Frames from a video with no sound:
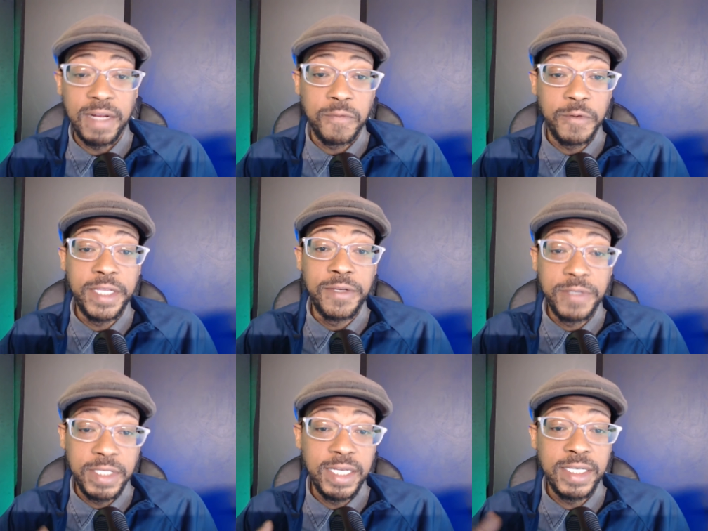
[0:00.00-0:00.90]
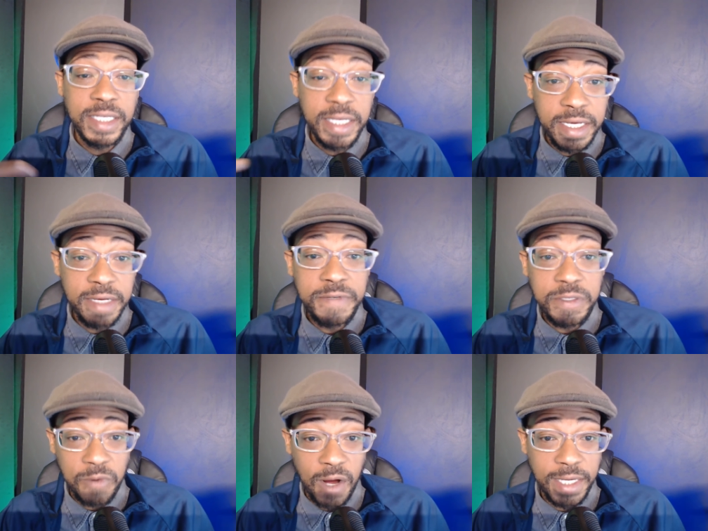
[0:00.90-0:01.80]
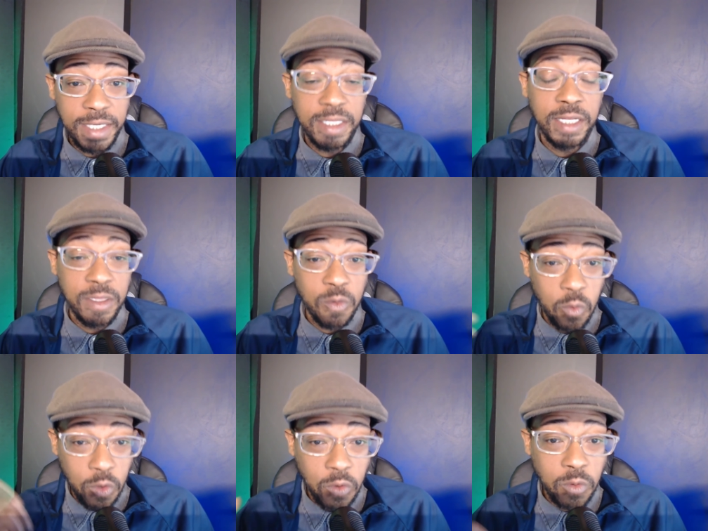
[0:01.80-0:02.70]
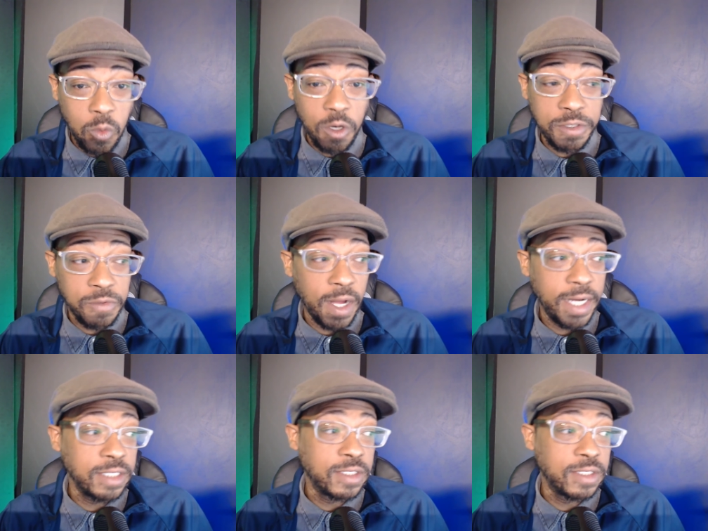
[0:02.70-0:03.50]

and if we use these gifts right, then the world works right.